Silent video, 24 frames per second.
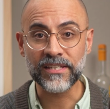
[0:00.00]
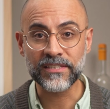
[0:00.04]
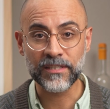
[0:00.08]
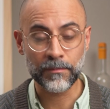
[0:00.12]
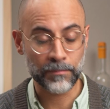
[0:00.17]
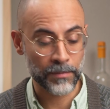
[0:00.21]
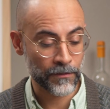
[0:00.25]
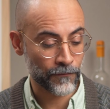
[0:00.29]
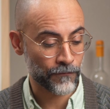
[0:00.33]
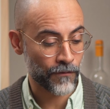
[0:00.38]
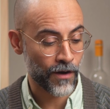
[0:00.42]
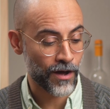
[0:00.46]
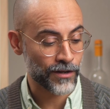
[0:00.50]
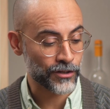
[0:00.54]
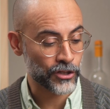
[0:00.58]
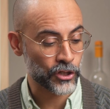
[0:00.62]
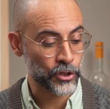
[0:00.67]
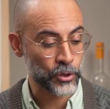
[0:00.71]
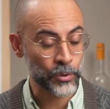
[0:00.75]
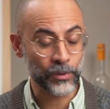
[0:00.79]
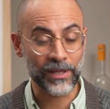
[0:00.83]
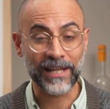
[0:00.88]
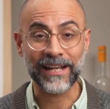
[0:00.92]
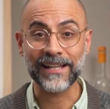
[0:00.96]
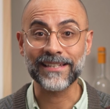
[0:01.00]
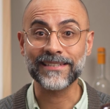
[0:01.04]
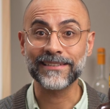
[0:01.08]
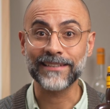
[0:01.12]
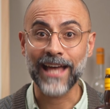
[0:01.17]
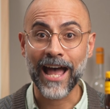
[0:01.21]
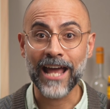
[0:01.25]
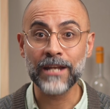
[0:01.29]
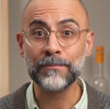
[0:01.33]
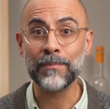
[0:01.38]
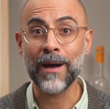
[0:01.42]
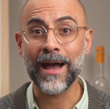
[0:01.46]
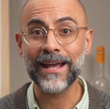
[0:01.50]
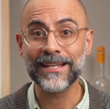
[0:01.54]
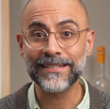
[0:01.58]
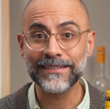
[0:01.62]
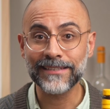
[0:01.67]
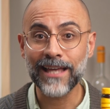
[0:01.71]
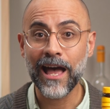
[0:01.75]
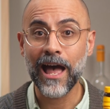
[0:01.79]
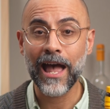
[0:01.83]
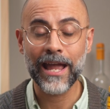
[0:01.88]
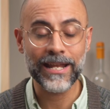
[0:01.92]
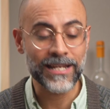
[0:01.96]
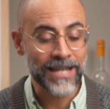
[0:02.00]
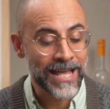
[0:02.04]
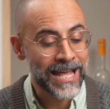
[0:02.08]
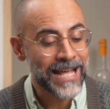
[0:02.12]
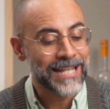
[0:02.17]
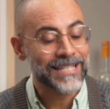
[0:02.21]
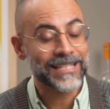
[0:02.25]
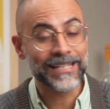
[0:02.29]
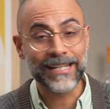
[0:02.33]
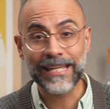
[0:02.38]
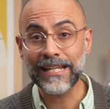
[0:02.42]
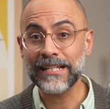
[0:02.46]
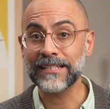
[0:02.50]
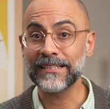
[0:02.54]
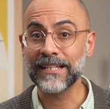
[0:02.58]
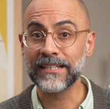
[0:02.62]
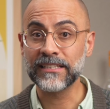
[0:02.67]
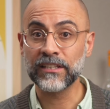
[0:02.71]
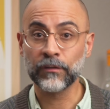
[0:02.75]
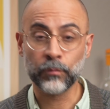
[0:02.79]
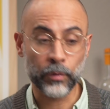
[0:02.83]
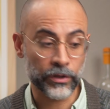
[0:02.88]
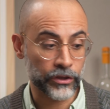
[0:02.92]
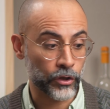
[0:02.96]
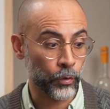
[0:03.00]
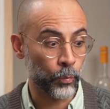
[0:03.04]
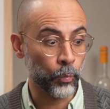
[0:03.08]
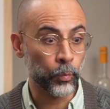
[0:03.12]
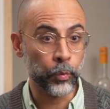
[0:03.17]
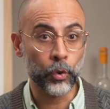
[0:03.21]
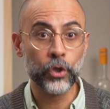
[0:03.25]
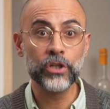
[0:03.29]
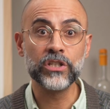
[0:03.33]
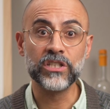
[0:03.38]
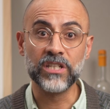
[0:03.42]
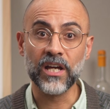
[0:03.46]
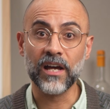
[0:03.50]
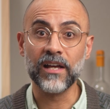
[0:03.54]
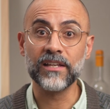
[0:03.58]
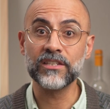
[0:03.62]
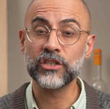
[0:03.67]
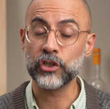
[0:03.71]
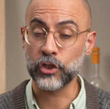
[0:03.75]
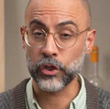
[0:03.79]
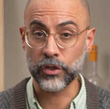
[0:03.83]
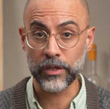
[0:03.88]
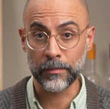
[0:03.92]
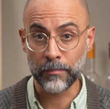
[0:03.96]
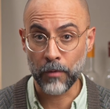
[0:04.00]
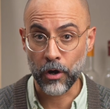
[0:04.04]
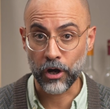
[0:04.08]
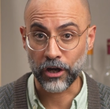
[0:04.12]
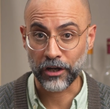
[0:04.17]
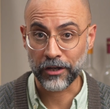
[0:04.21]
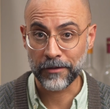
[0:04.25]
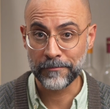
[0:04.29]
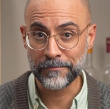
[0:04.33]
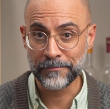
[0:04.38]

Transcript: it'd be fun to do like a side-by-side to get a sense of what the wood does to the mark.